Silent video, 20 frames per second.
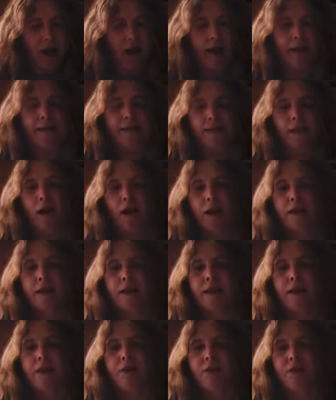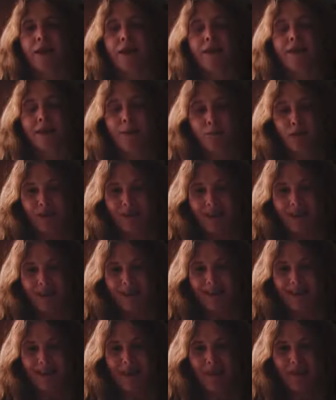It's the honey in the
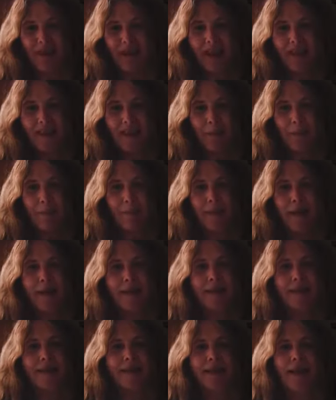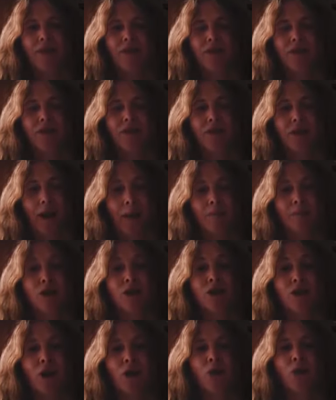products that makes them
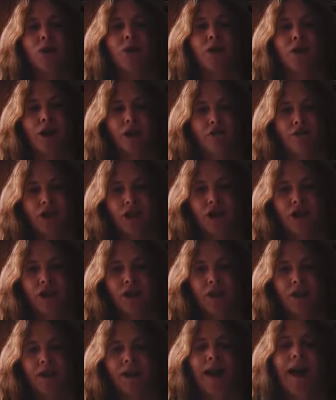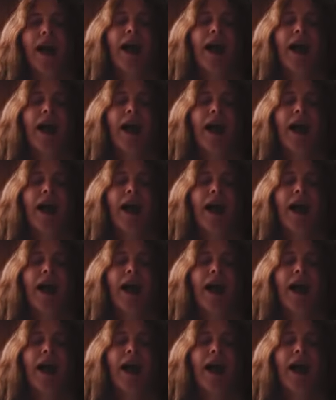so nourishing